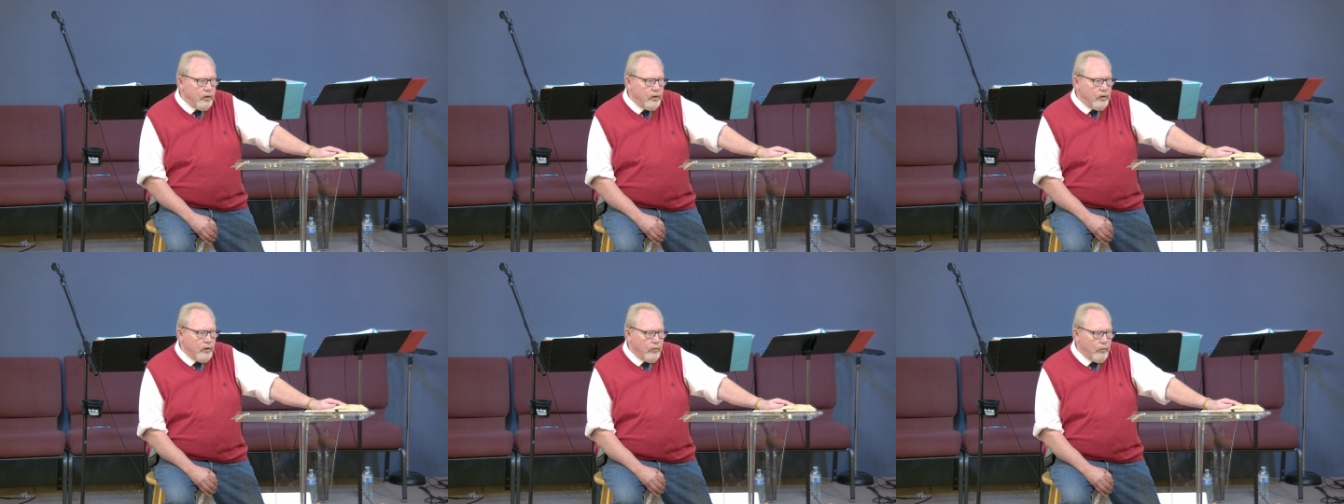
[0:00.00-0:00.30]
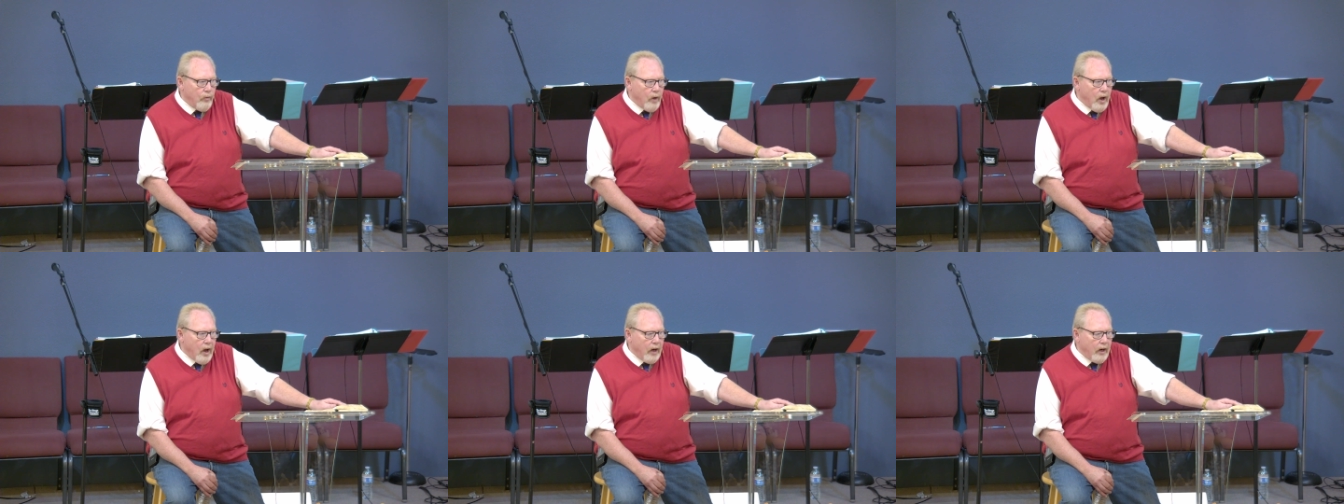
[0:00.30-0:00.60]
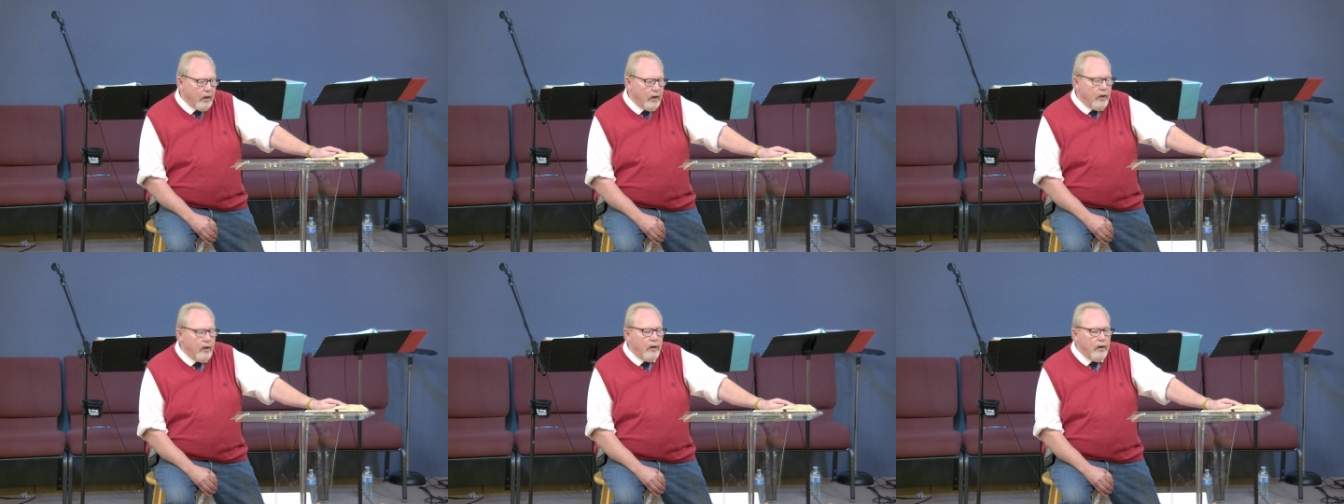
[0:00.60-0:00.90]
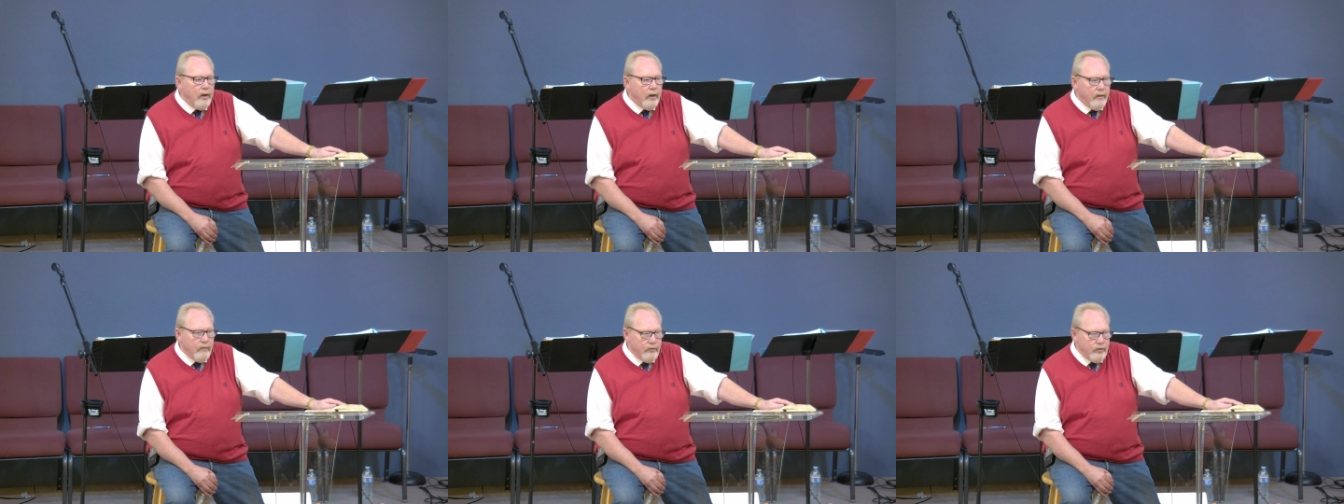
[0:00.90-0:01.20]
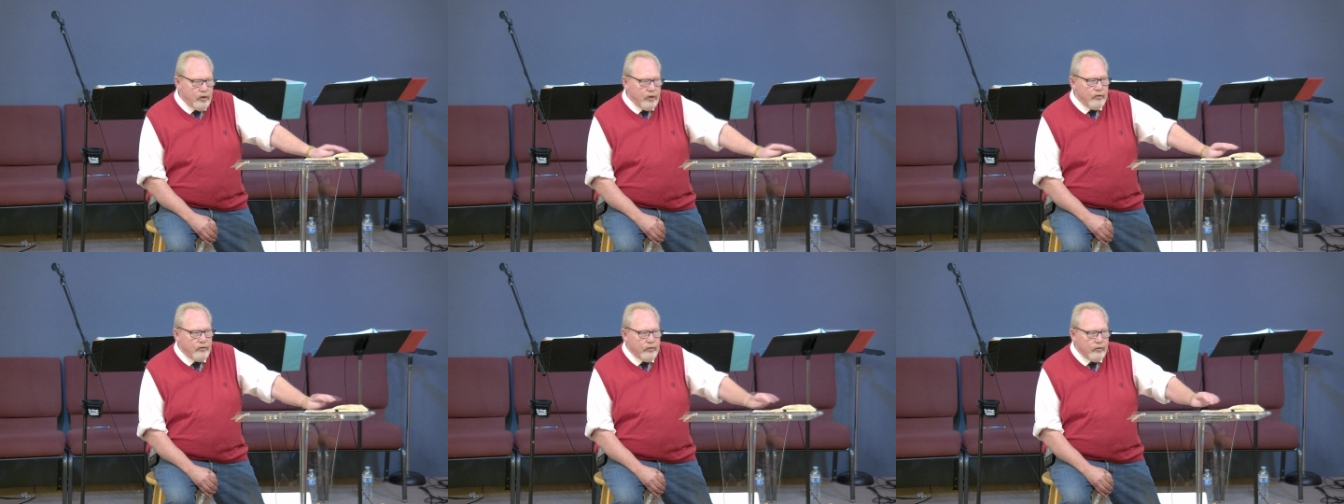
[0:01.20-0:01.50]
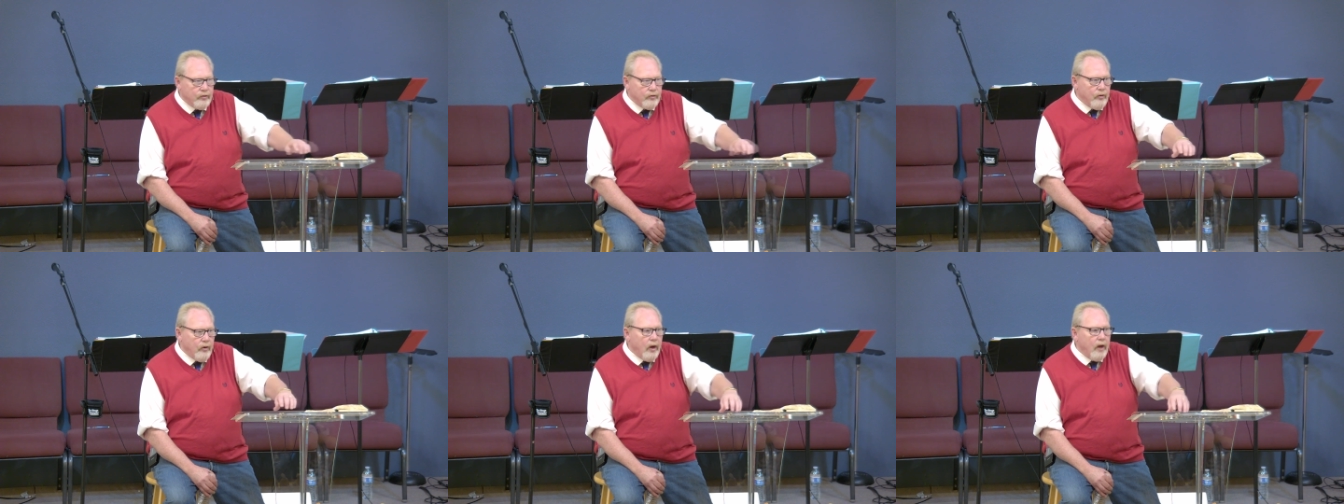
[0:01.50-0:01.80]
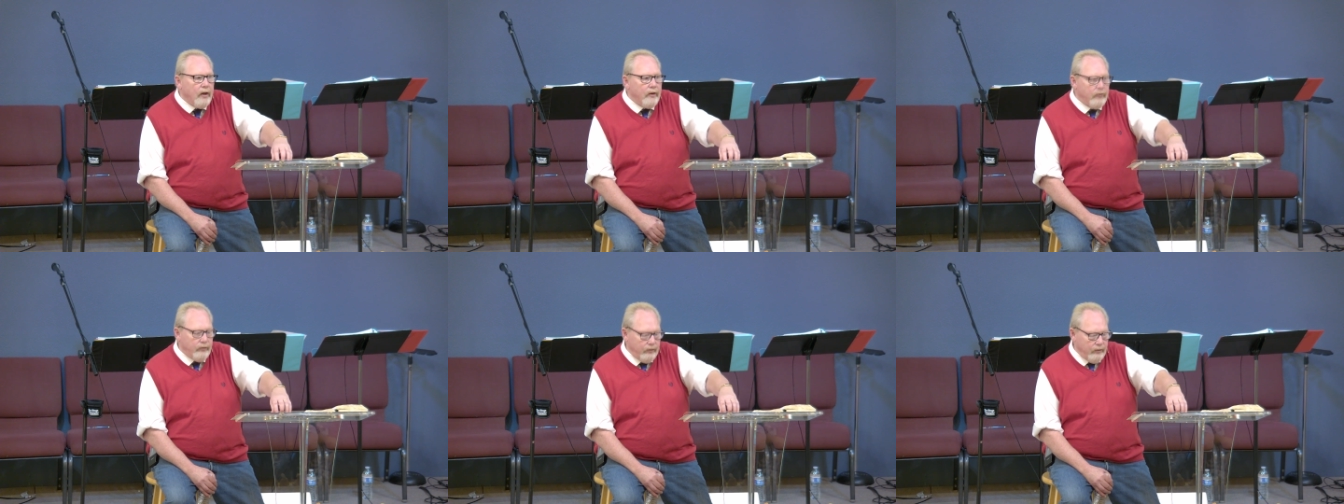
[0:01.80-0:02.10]
and the rock of Jesus
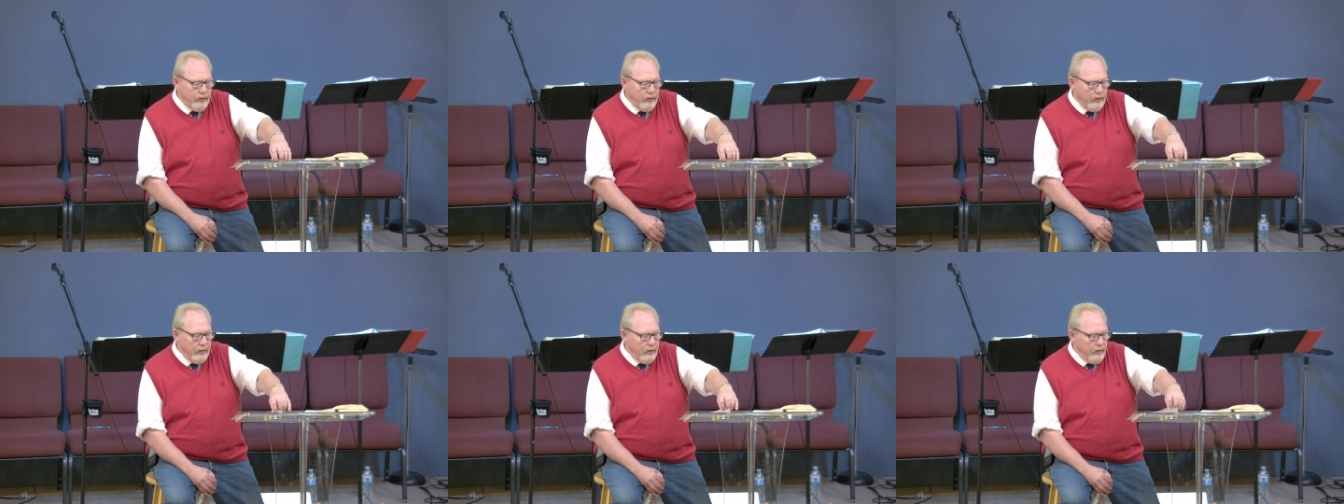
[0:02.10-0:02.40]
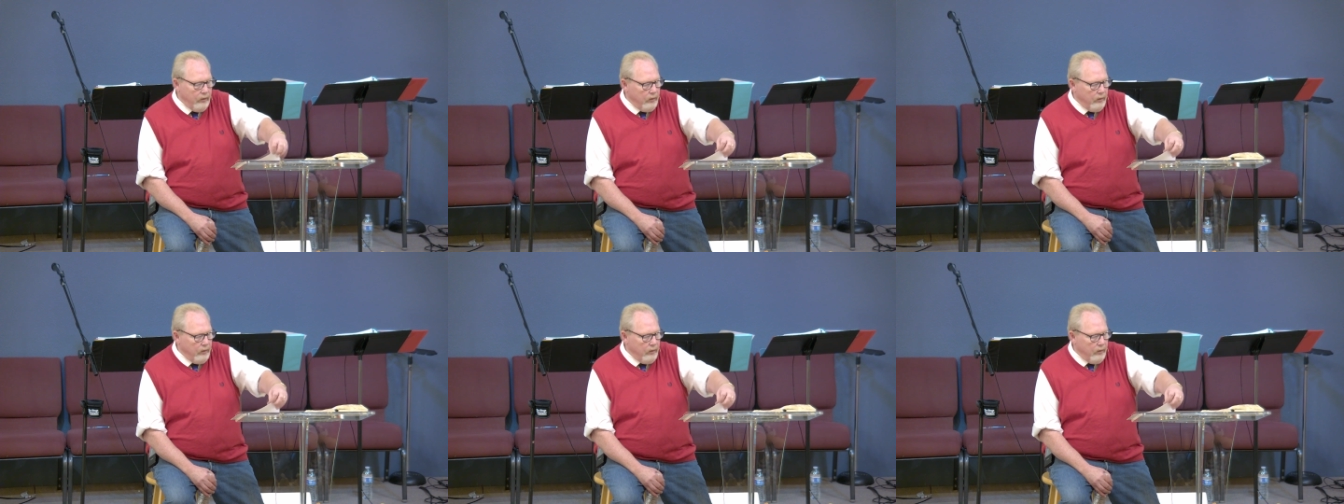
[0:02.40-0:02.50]
Christ.